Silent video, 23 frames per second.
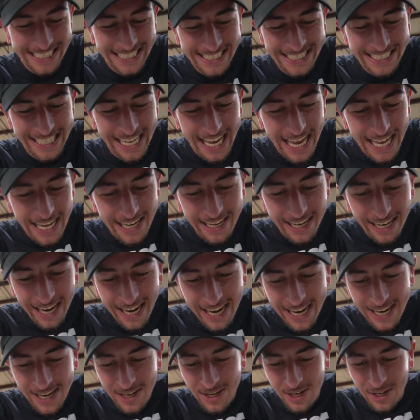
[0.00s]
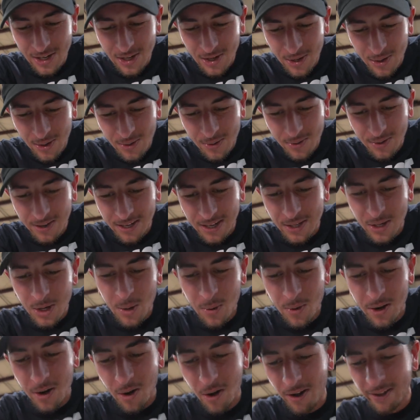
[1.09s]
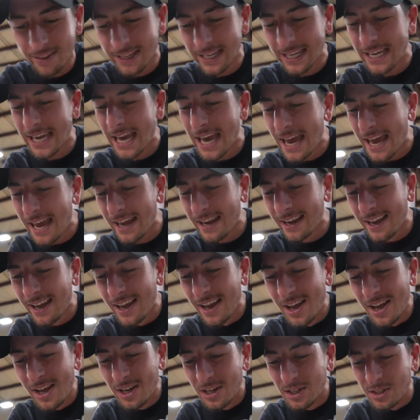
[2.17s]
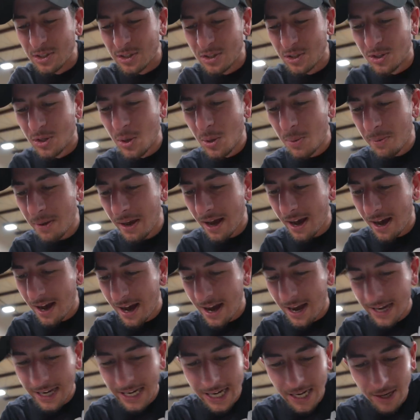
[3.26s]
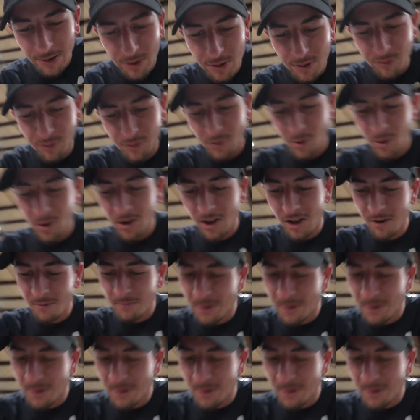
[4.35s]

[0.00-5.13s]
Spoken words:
to send, and you and all the gang, stupid hot here in Florida.